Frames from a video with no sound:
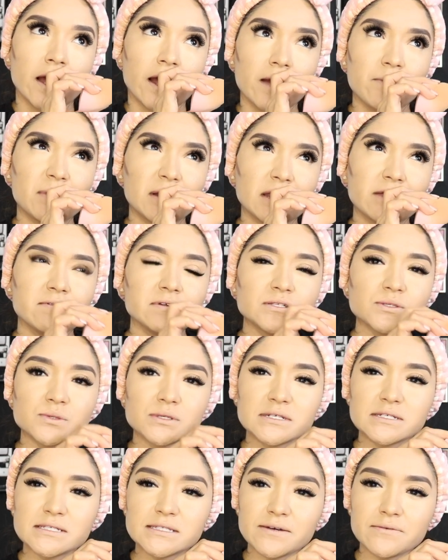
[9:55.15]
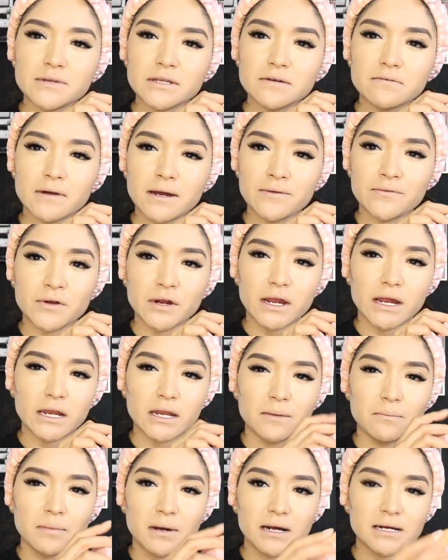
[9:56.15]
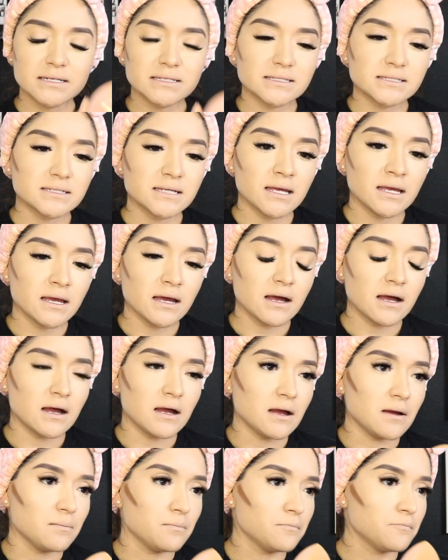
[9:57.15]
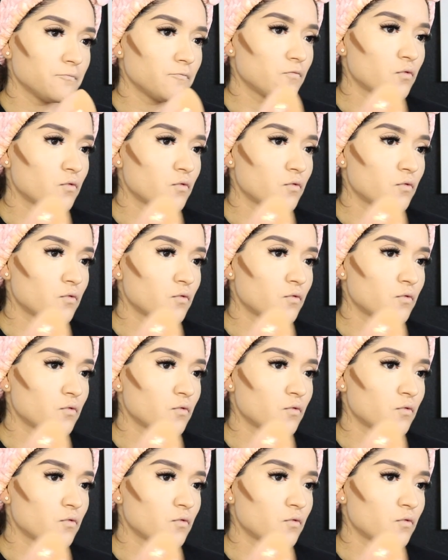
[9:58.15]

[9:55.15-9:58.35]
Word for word: I believe it's only seventy-five or eighty bucks um,